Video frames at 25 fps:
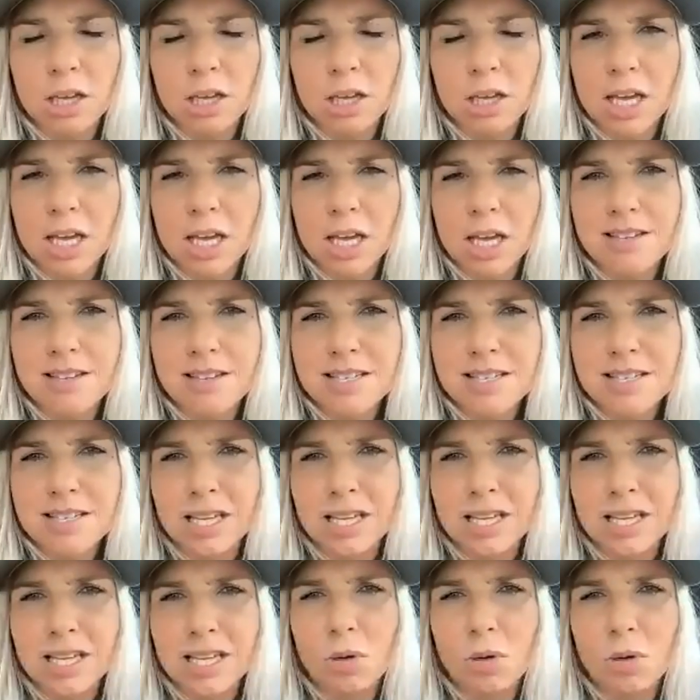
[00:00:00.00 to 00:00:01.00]
based and
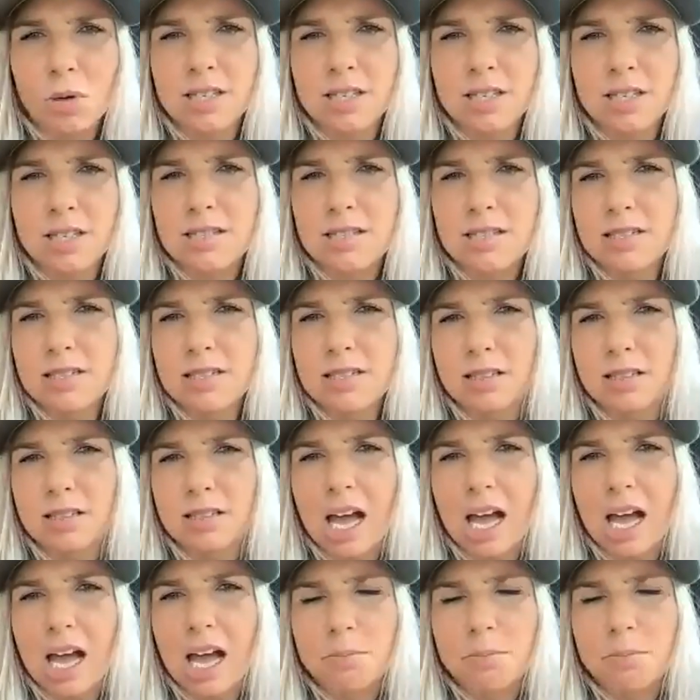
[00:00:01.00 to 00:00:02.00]
he wants
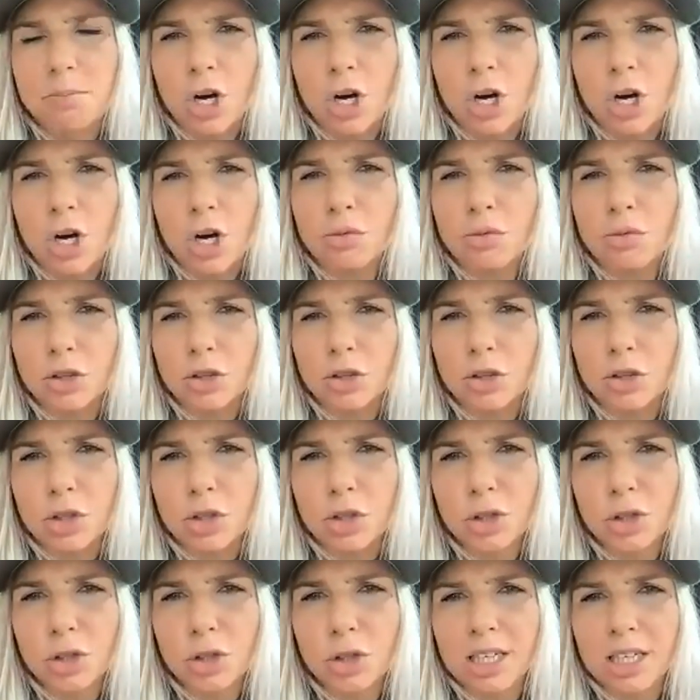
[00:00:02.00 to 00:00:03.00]
lab grown
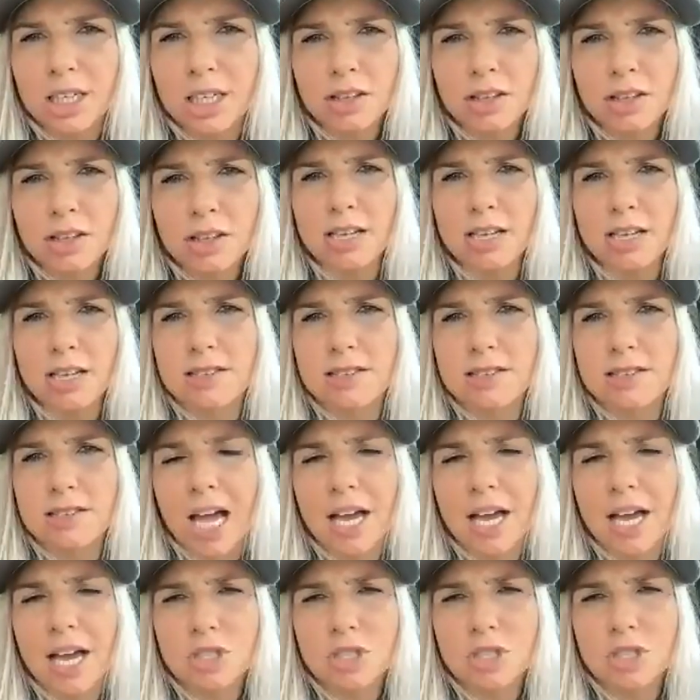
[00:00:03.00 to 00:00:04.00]
food and he thinks
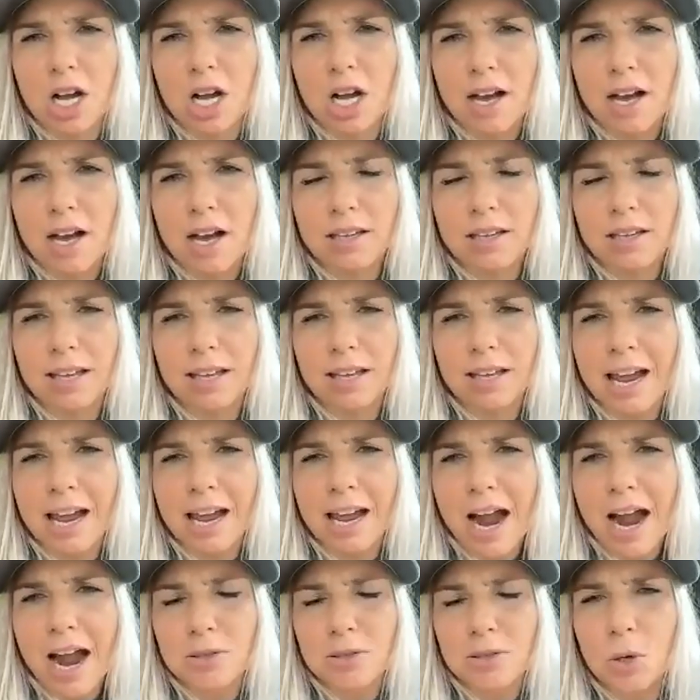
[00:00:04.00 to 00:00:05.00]
livestock and
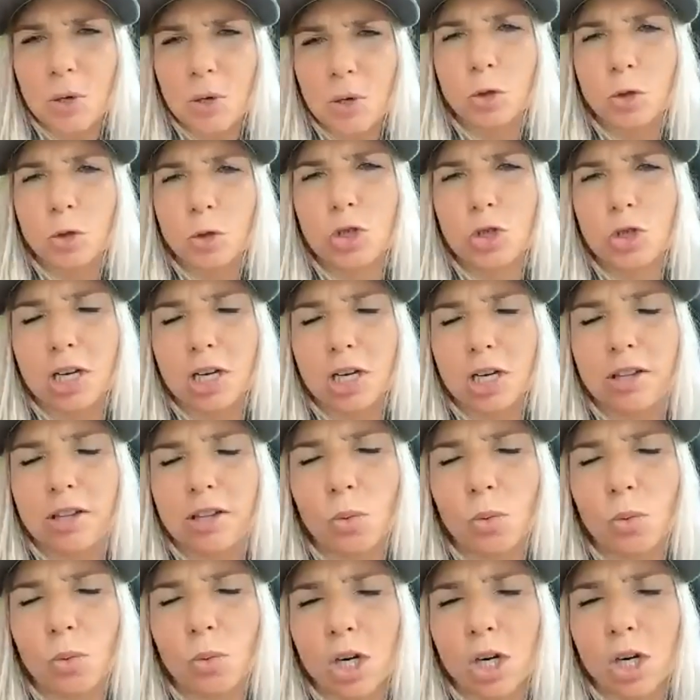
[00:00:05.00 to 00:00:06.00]
agriculture are
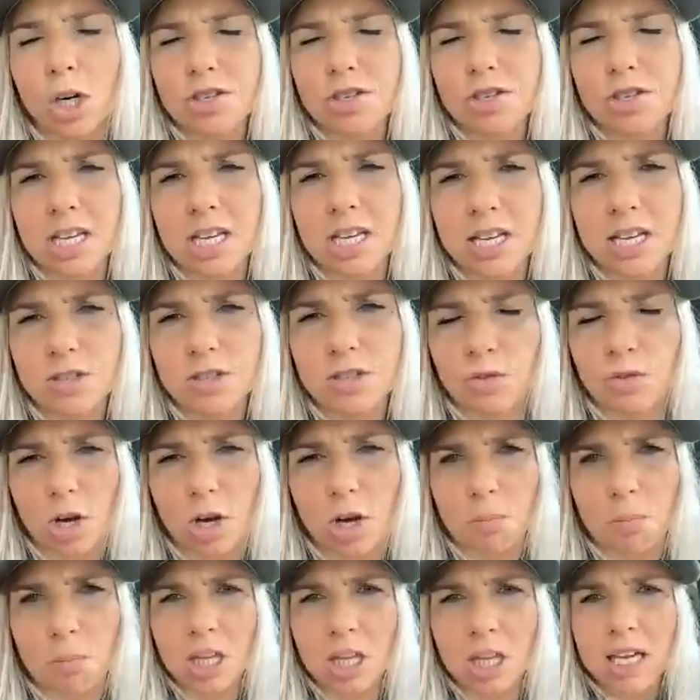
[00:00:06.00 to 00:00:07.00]
the worst things for
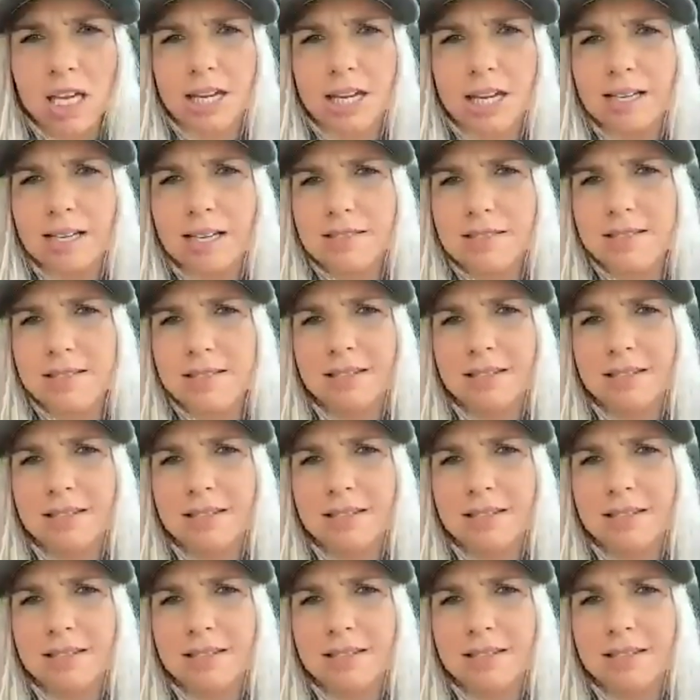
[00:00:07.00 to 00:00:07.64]
our planet.